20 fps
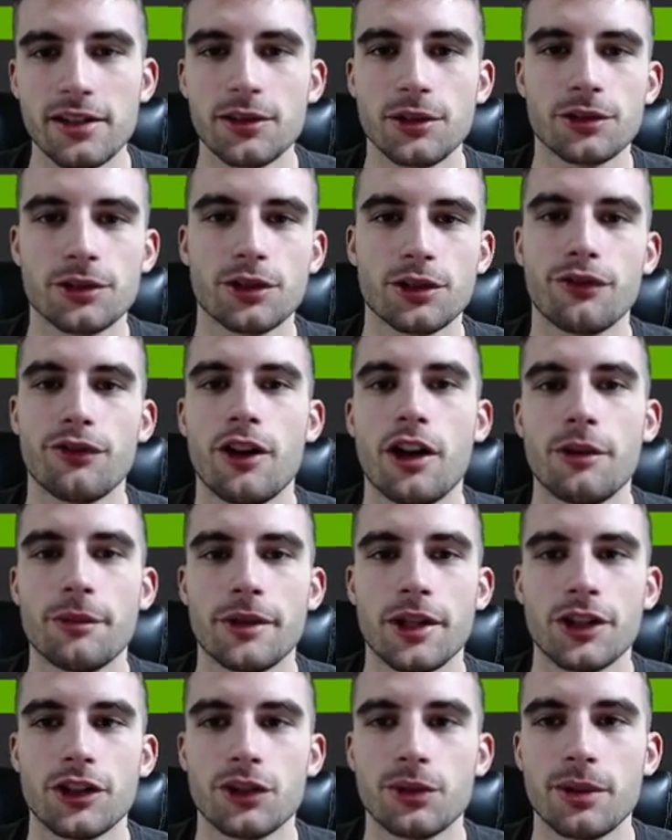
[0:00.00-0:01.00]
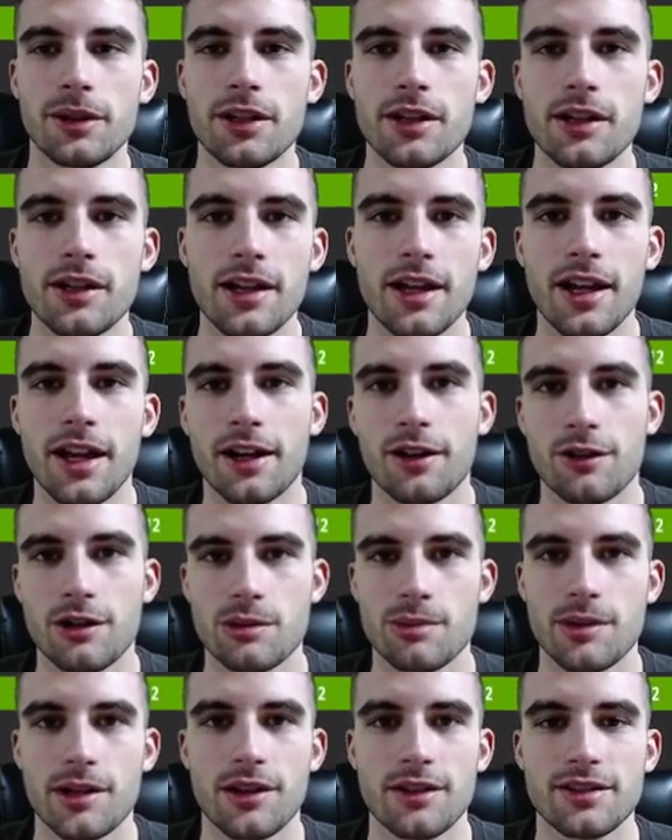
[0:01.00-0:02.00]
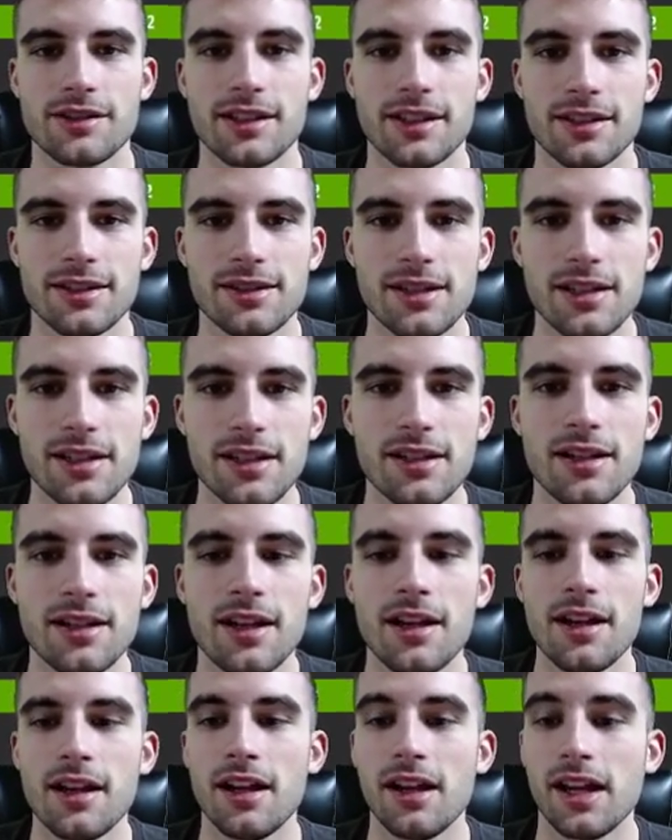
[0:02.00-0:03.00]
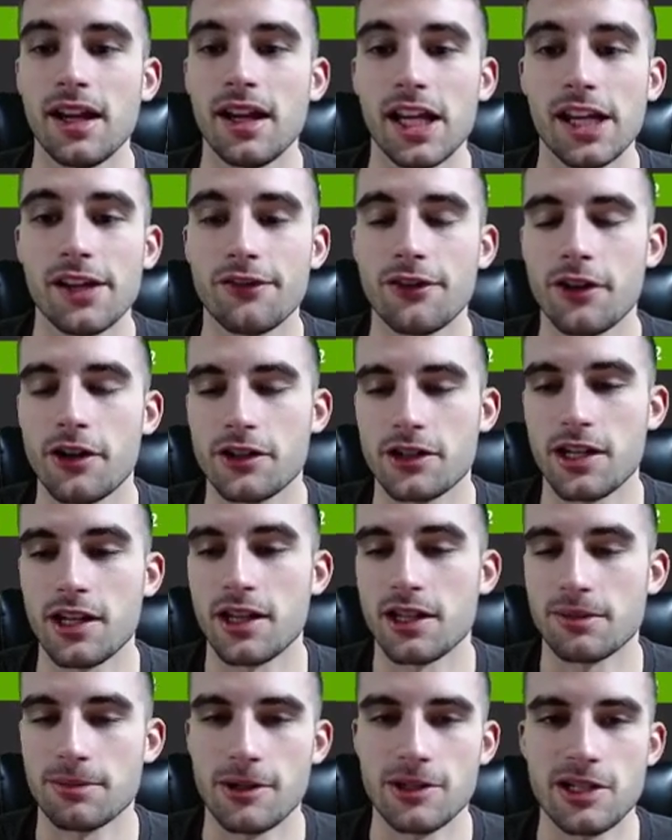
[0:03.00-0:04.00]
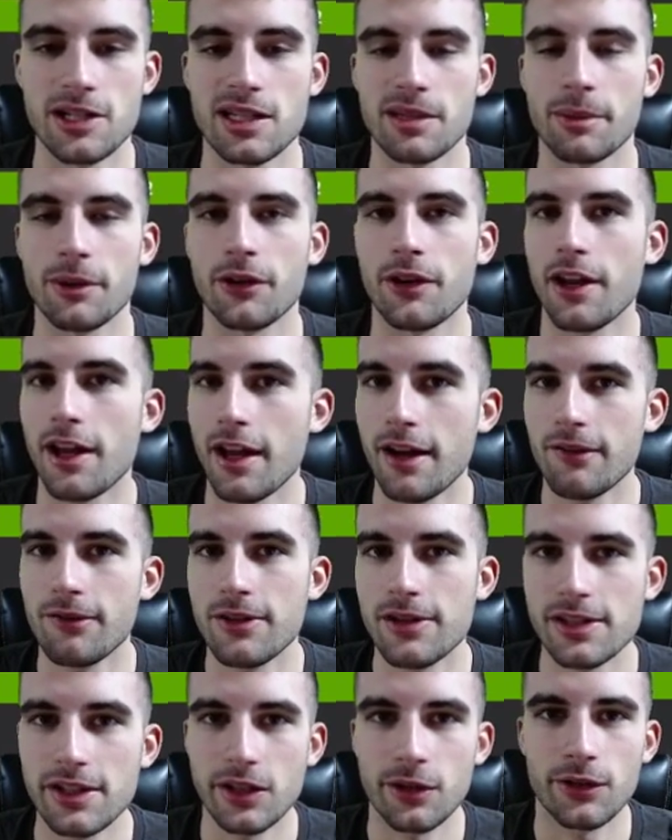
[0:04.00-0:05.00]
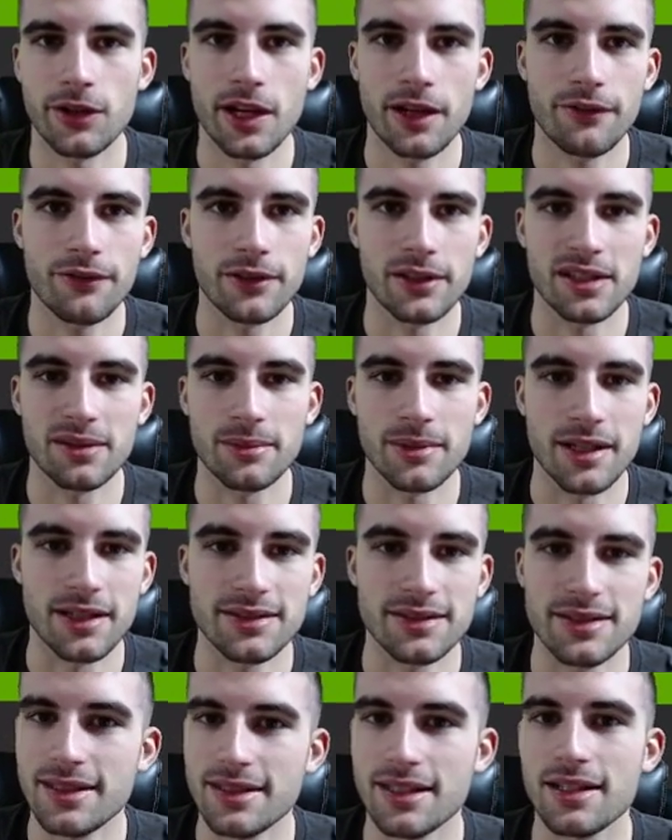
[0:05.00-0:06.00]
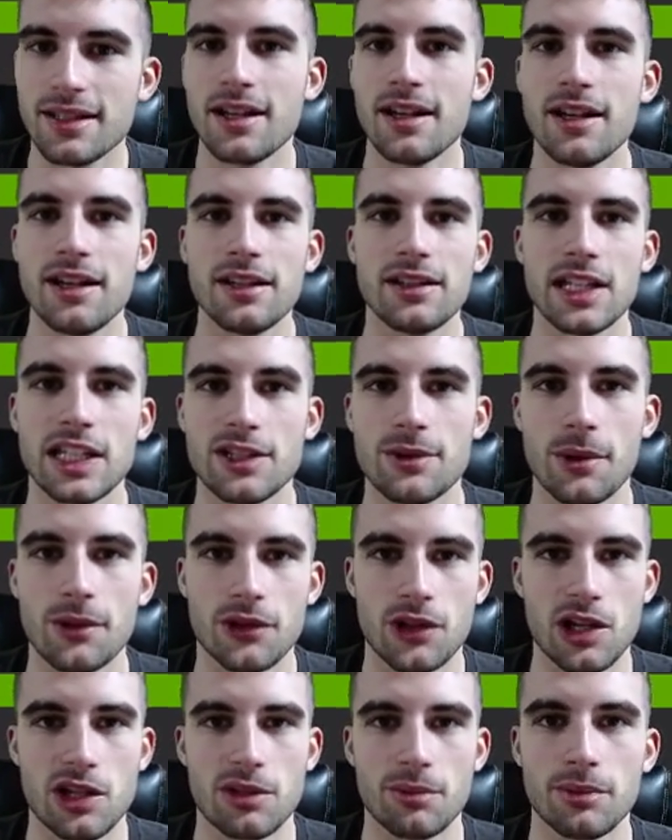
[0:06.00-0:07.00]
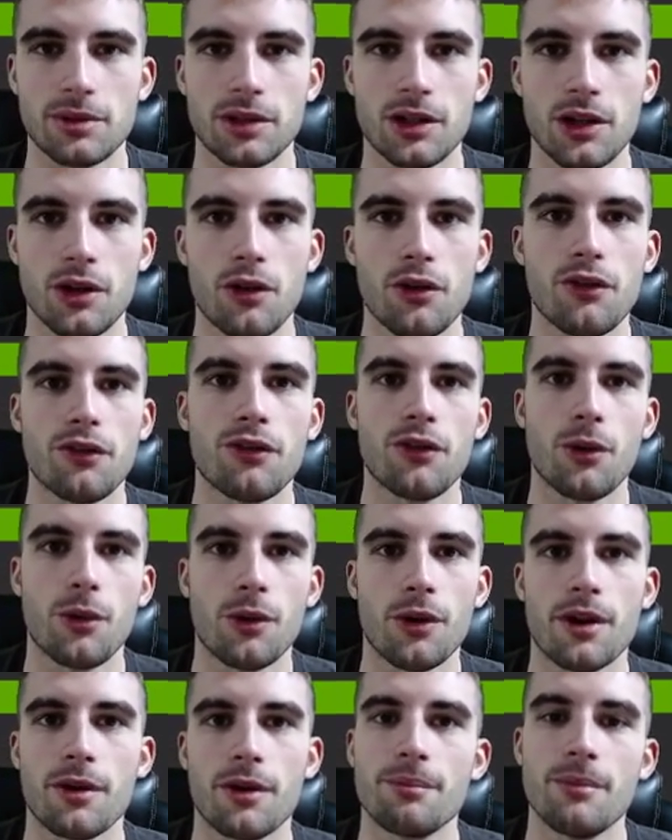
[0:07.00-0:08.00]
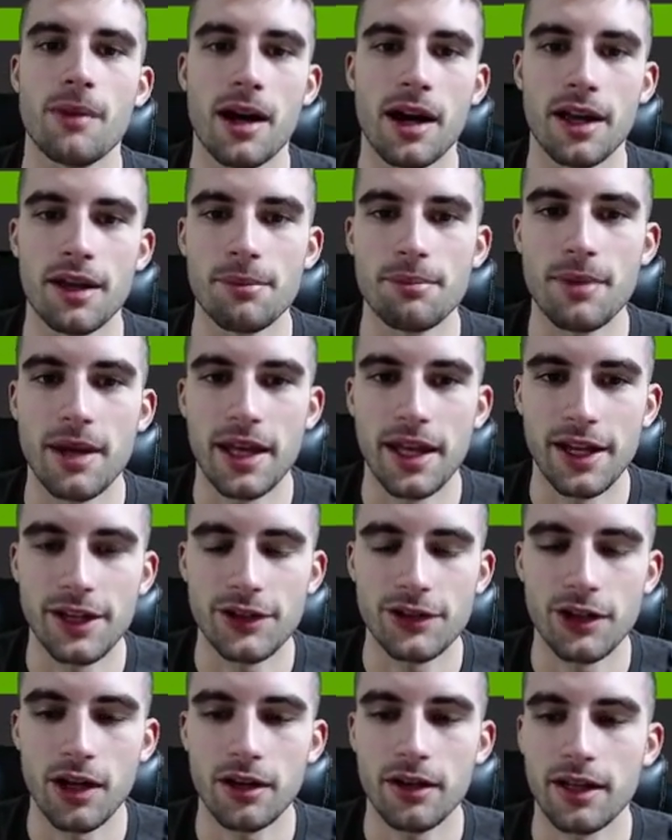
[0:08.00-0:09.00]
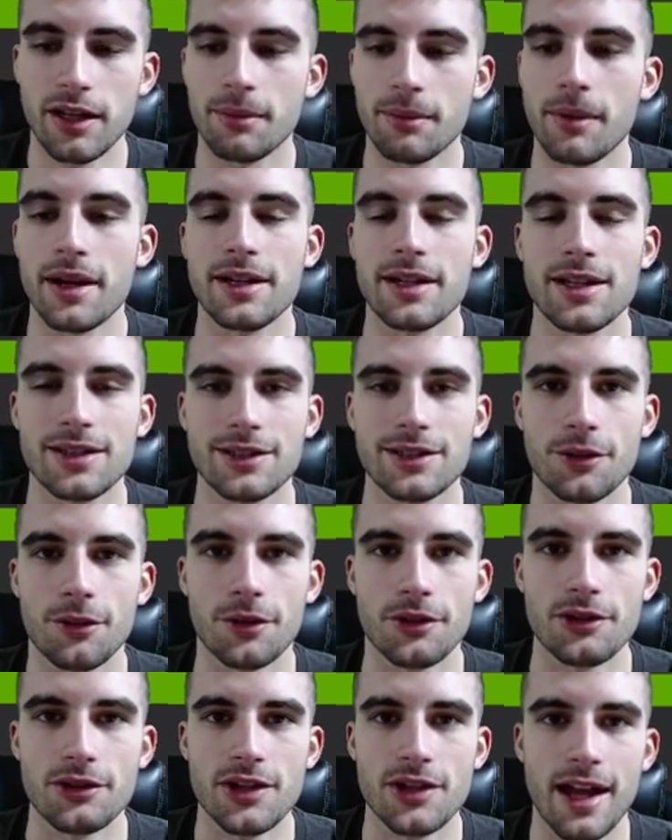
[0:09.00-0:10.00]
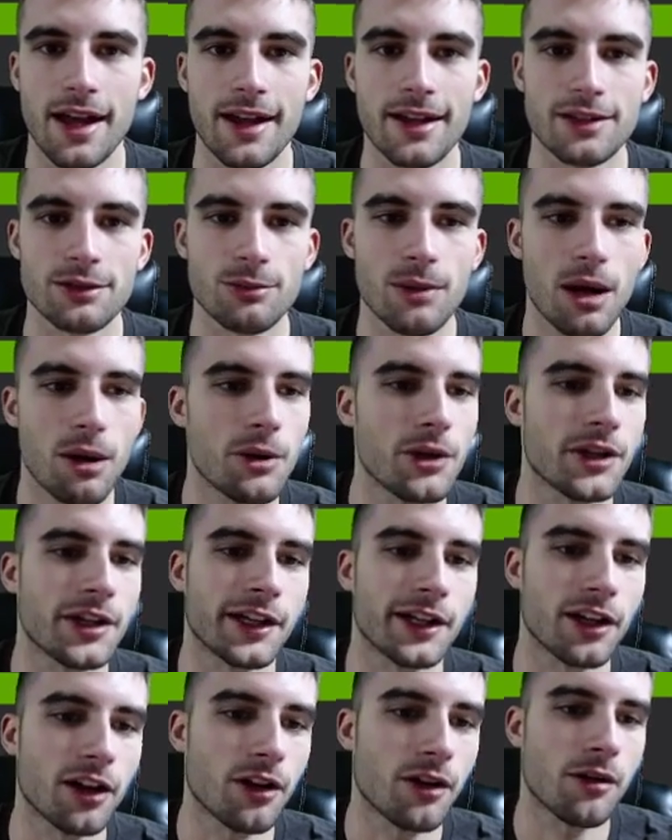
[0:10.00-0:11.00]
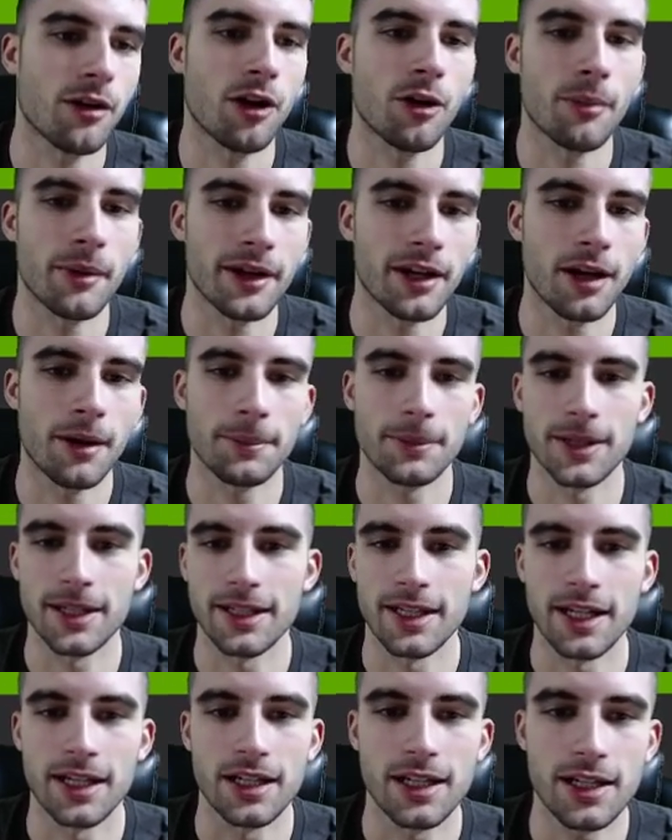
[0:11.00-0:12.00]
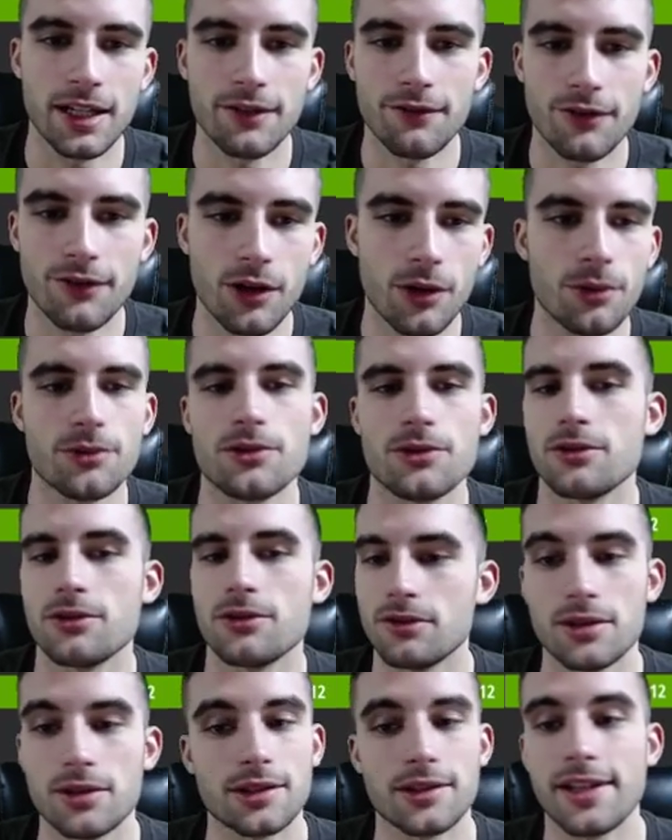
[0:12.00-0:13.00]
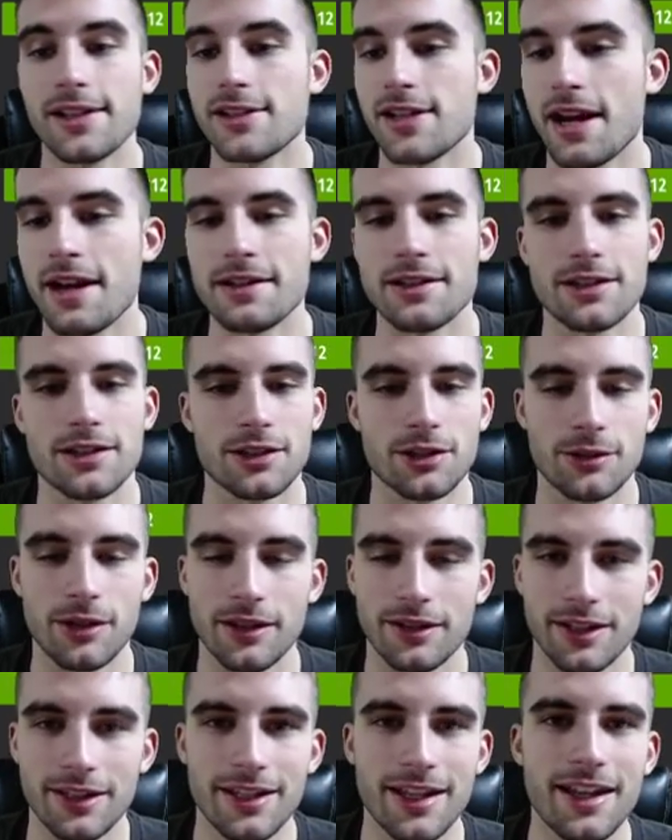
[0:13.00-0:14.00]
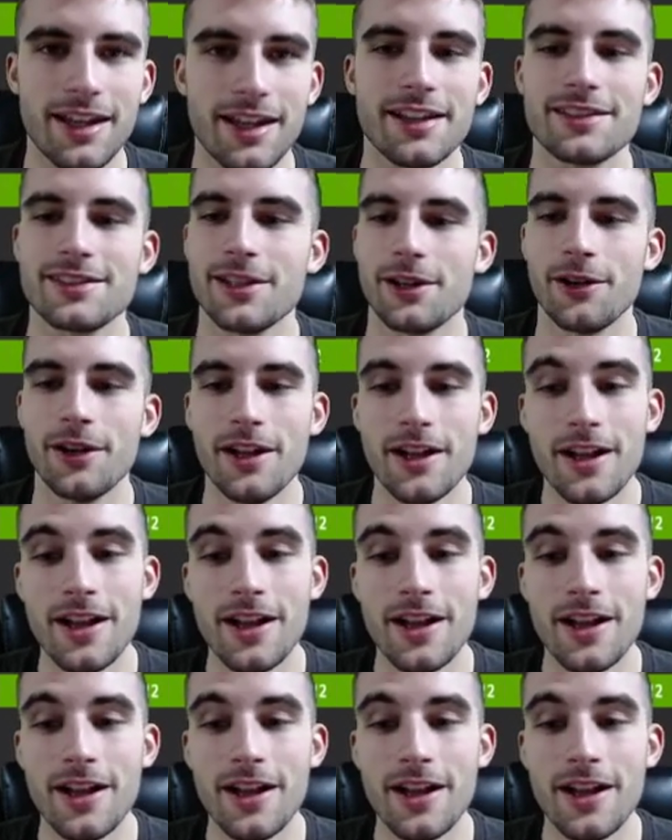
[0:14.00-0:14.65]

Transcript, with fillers: You also follow me on Twitter at ChrisPennell16. And if you're interested in the spreadsheets about every single night for the NBA season, links in the description below for my Patreon and my Discord chat as well, where you can get all my up-to-date info, slate changes throughout the day. So